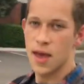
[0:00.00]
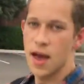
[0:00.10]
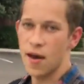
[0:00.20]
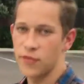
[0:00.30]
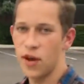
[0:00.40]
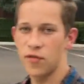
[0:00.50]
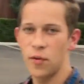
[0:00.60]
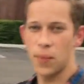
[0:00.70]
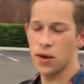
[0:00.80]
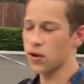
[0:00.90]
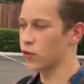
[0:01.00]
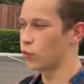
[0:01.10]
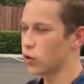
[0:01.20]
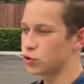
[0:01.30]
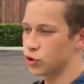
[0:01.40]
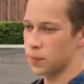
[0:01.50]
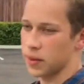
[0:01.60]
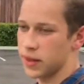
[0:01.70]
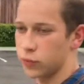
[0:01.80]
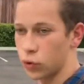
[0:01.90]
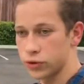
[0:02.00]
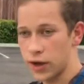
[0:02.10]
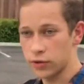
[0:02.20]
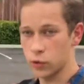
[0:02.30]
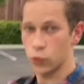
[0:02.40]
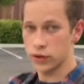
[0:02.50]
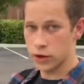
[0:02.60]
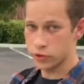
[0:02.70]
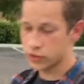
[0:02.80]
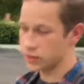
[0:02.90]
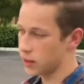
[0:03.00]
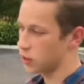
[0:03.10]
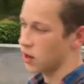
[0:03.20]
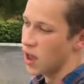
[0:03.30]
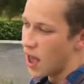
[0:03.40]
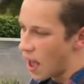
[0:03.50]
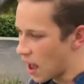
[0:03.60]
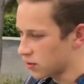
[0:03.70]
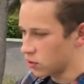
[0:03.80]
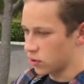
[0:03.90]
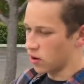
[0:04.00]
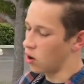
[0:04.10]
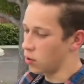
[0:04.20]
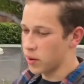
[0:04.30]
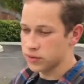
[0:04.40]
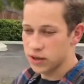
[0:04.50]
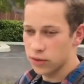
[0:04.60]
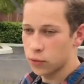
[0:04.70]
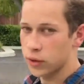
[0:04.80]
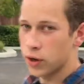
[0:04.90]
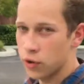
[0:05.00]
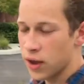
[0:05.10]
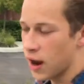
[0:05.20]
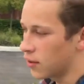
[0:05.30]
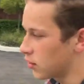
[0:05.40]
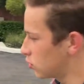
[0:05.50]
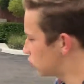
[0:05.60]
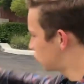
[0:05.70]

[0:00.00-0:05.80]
Have you ever been on a road trip and then rolled down the windows and then had your arm outside the window and then you